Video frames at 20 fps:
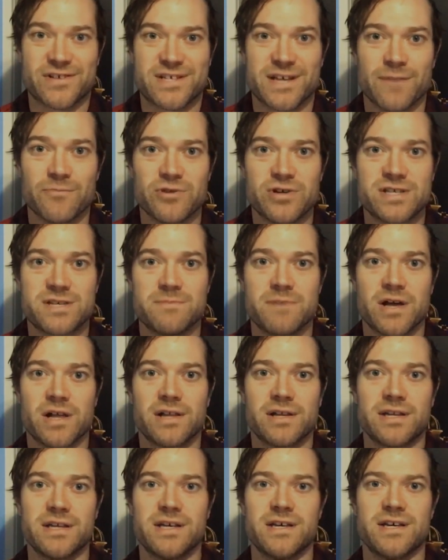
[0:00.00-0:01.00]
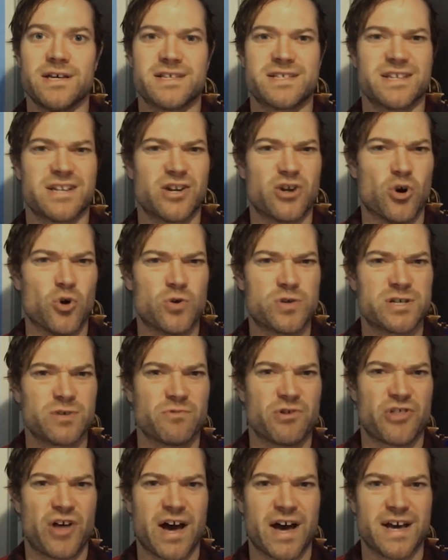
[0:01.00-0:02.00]
for some reason, Melody is in an
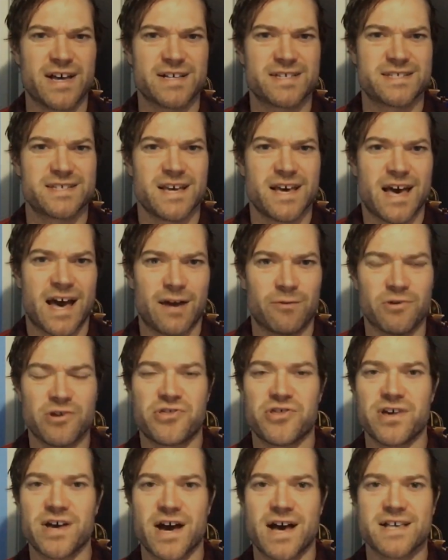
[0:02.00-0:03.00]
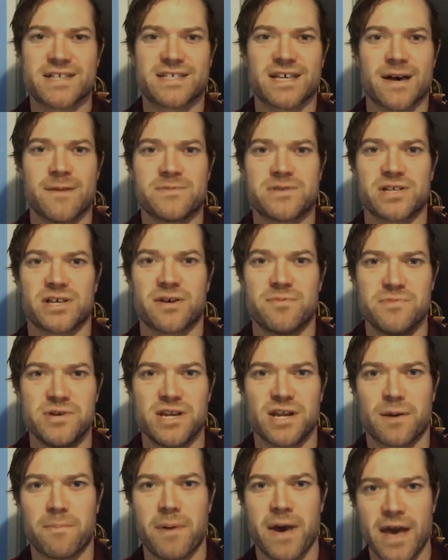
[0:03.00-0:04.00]
ocean with ice, and with the ice comes the
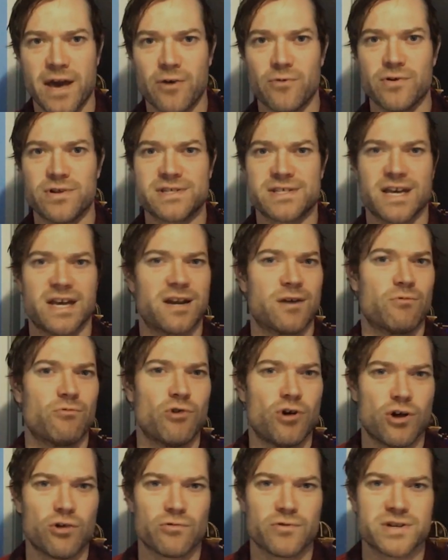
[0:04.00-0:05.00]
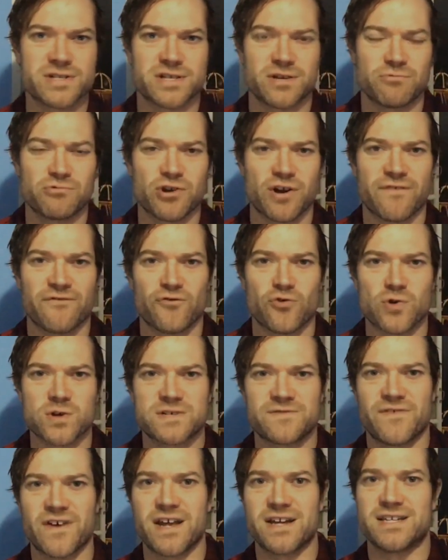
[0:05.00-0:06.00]
comedic penguins and a walrus, and we are
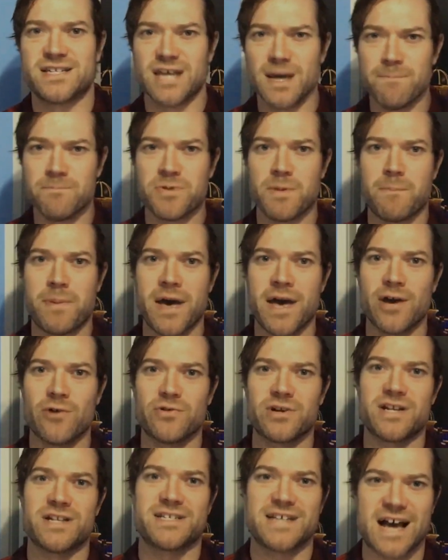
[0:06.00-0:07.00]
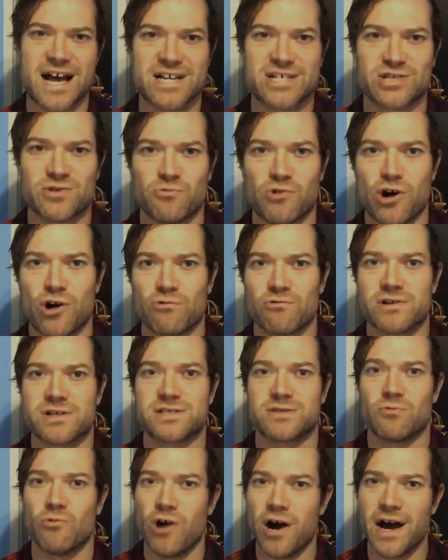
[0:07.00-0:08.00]
force-fed tip the penguin and dash the
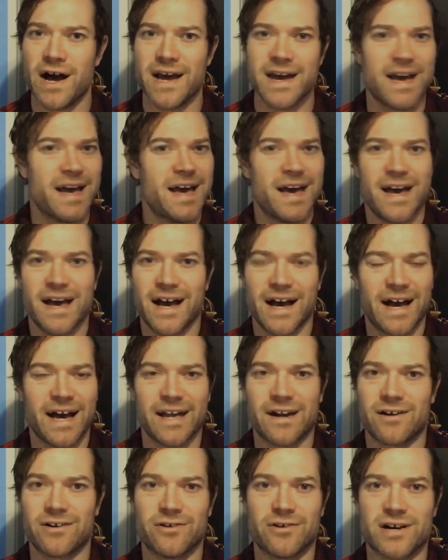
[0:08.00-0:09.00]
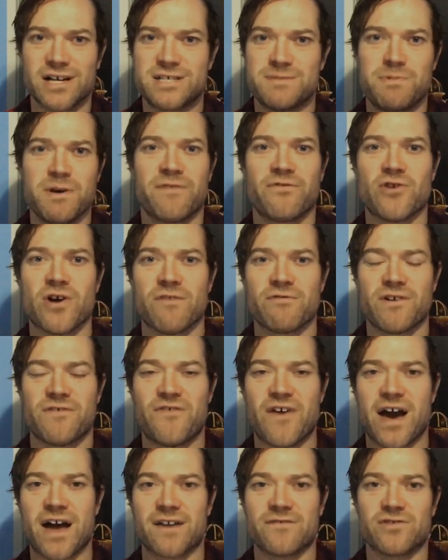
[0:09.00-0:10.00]
walrus. Why? I don't know. I speak for every
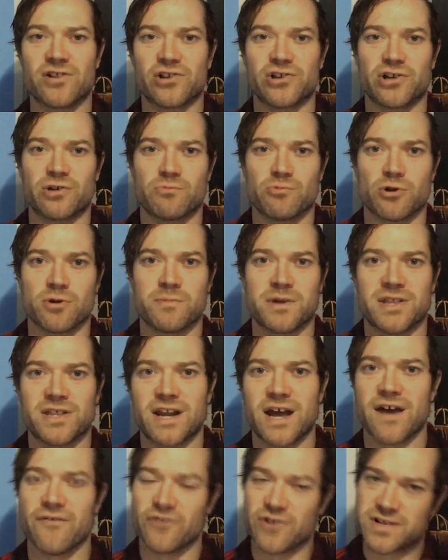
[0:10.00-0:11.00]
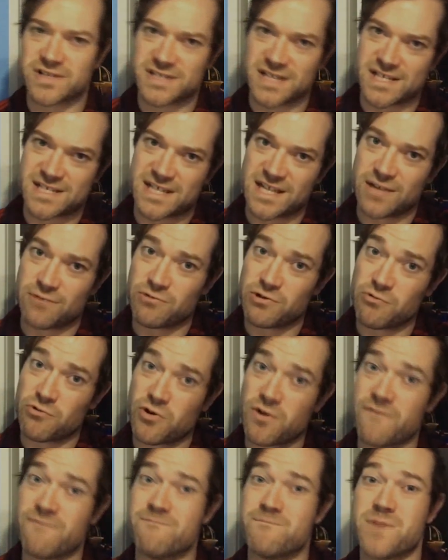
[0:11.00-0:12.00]
fan of The Little Mermaid that ever existed that we
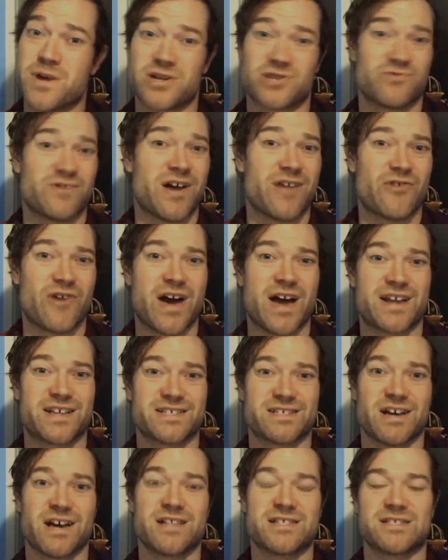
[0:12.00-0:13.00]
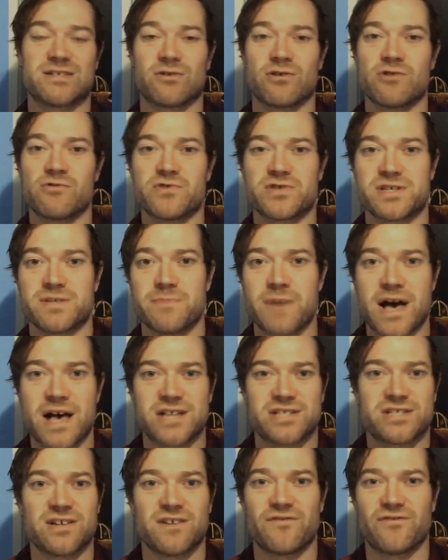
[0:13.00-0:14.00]
would have much rather had a side story with
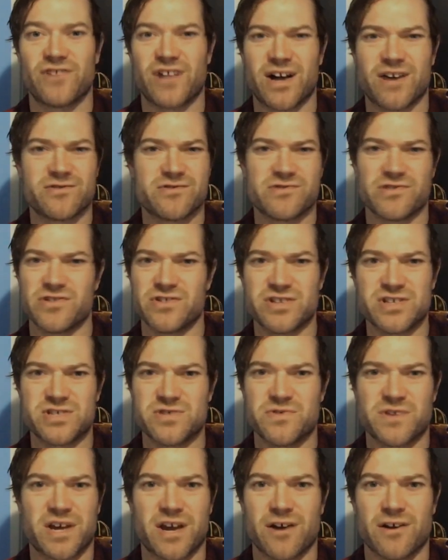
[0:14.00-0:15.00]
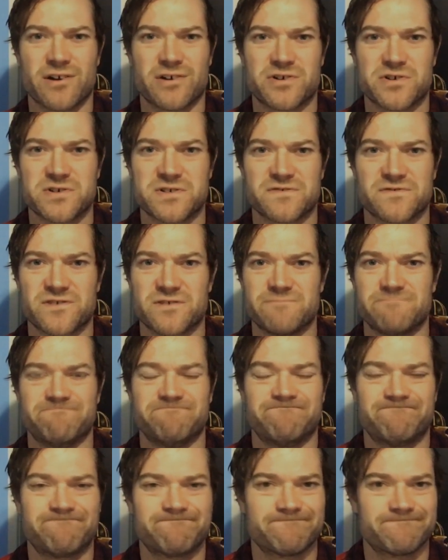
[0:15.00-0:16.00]
Sebastian and Flounder than these new characters
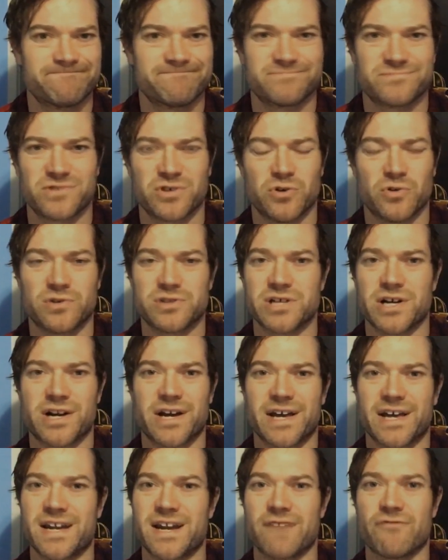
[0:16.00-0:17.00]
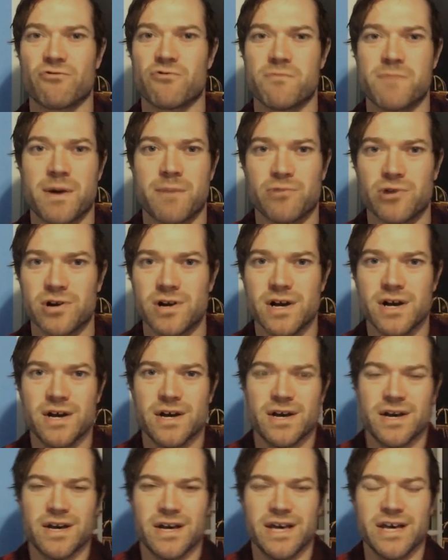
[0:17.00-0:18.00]
from... Hold on, I can never remember.
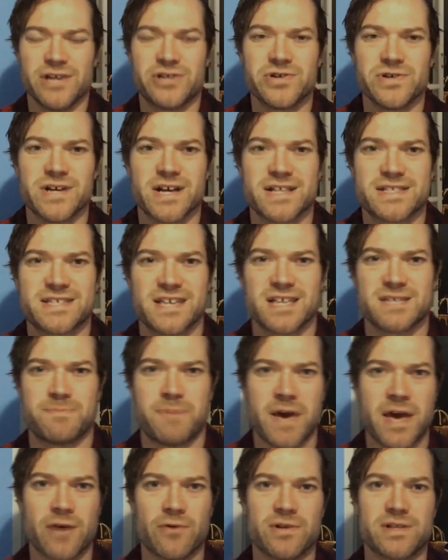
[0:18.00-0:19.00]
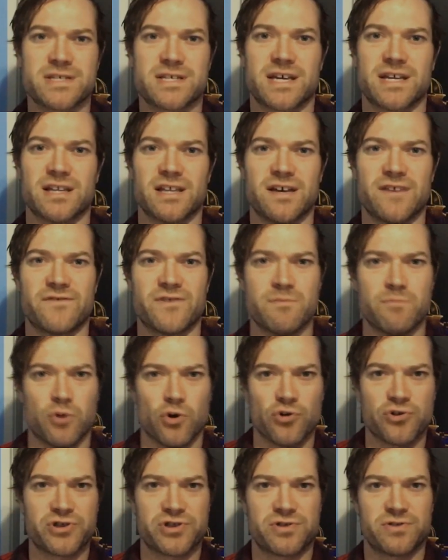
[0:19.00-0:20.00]
Internet says penguins can live in
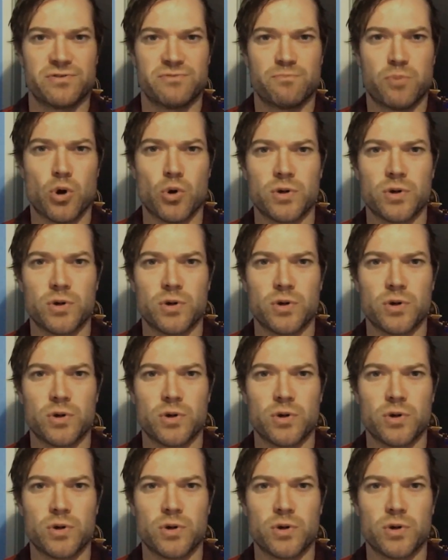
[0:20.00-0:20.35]
both